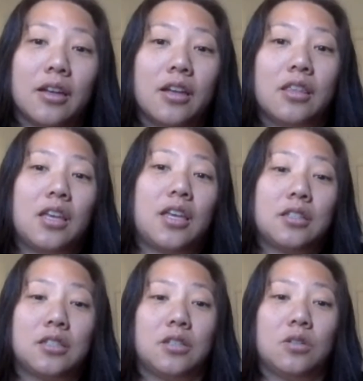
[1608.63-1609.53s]
they get
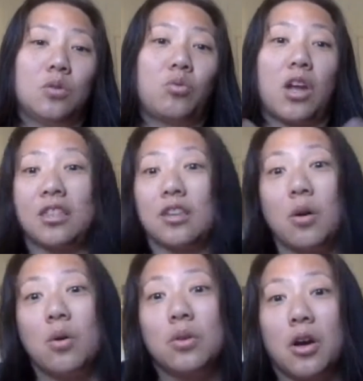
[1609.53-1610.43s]
to write their
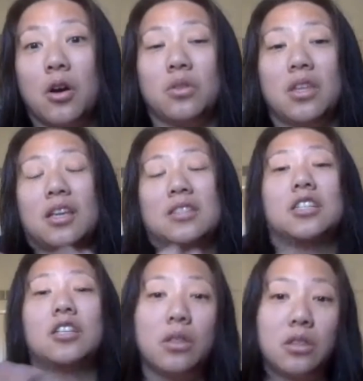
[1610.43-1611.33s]
own code, they get to
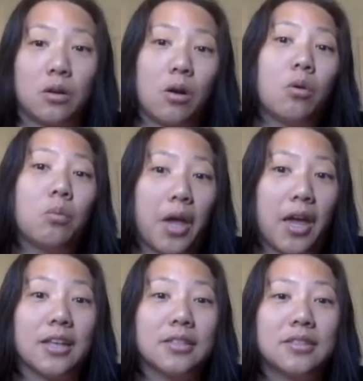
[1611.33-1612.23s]
go at their own
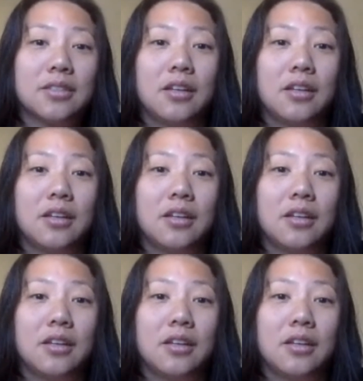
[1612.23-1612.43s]
pace.